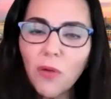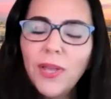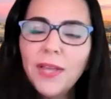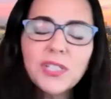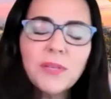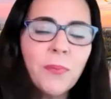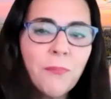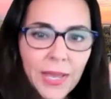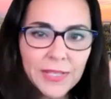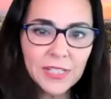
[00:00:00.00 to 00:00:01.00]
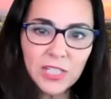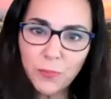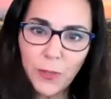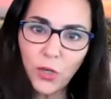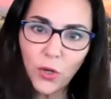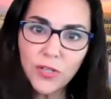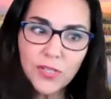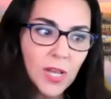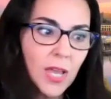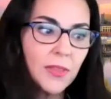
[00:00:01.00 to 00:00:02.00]
We have some amazing
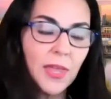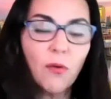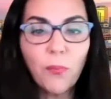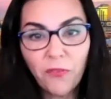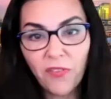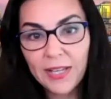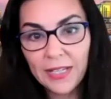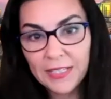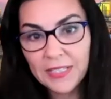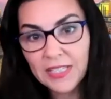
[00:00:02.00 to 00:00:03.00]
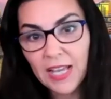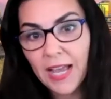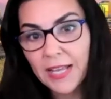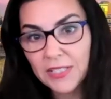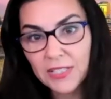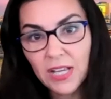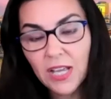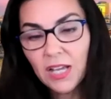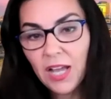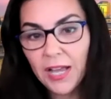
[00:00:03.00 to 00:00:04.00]
speakers that will provide insights,
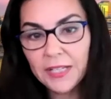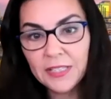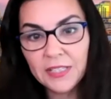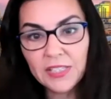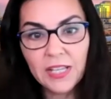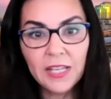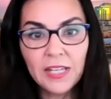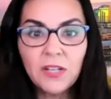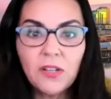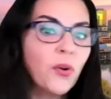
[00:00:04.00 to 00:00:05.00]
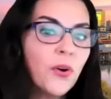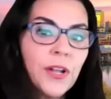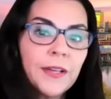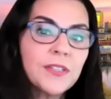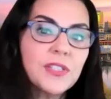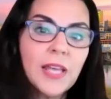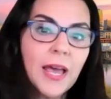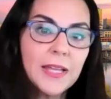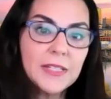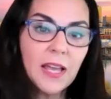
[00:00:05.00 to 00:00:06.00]
guidance, and learnings
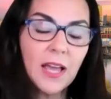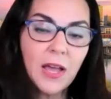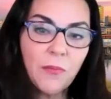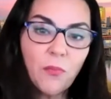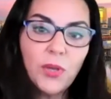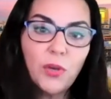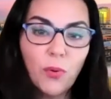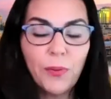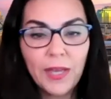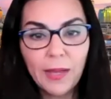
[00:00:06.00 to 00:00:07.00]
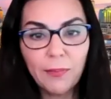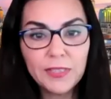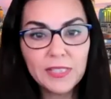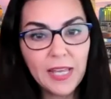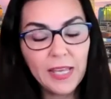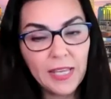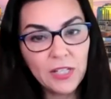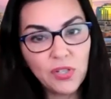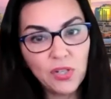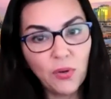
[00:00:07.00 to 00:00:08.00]
that um, you will be able to take
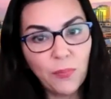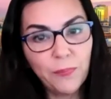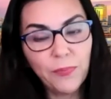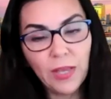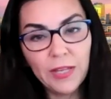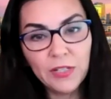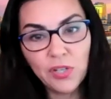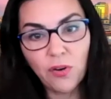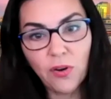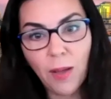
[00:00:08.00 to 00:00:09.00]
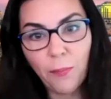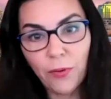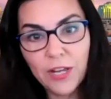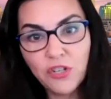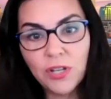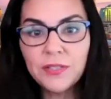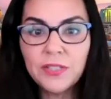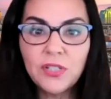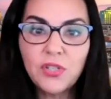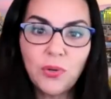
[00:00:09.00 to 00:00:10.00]
into your into your
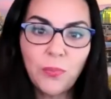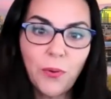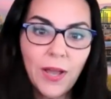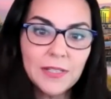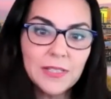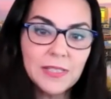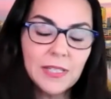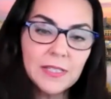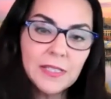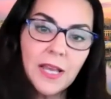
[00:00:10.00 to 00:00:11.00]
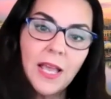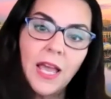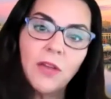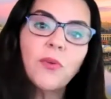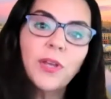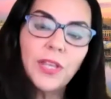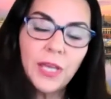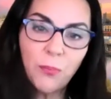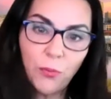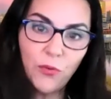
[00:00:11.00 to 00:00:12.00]
operations, into your practices, and
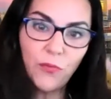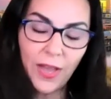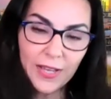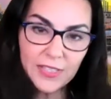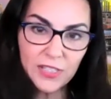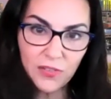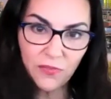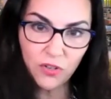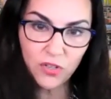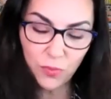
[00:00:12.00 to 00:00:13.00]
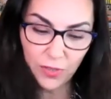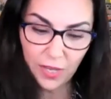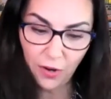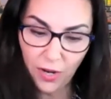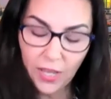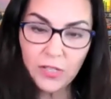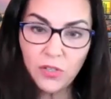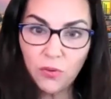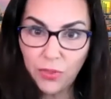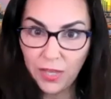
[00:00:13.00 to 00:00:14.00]
really improve access to virtual care and
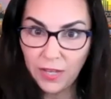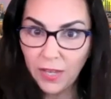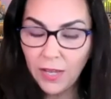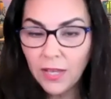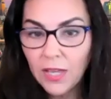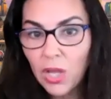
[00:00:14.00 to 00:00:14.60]
new thinking.